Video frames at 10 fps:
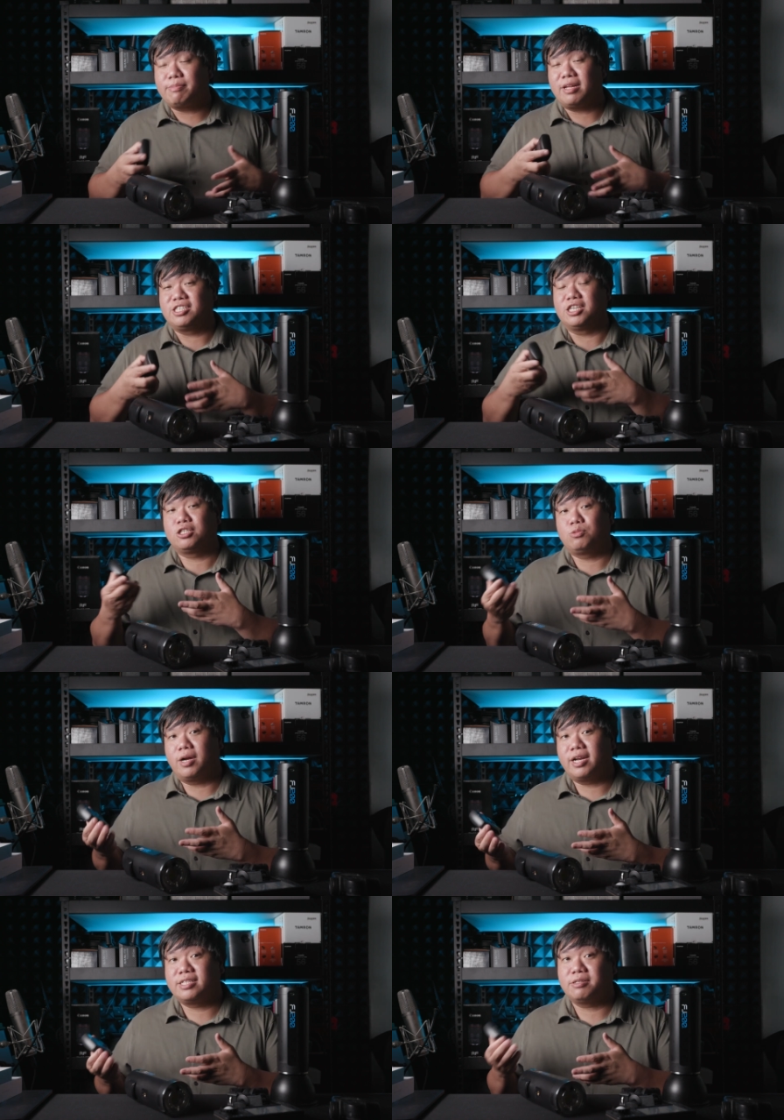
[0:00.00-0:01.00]
Sometimes it changes
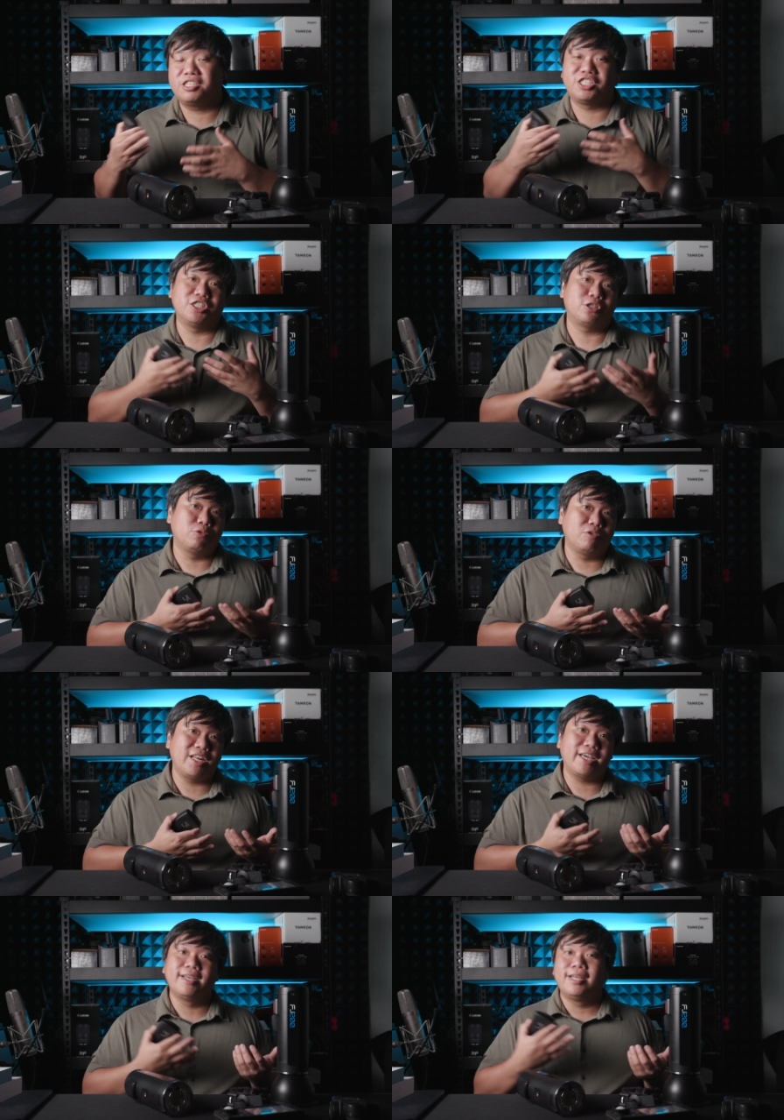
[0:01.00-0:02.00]
one click, sometimes it changes two
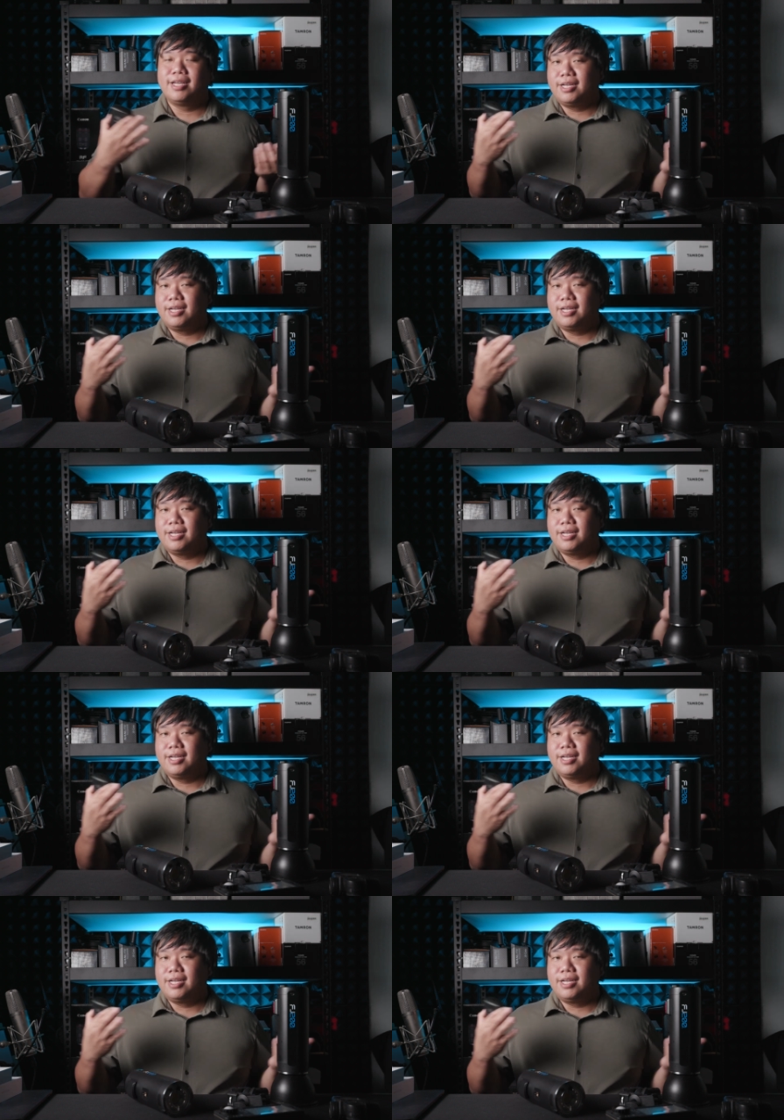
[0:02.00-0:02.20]
click.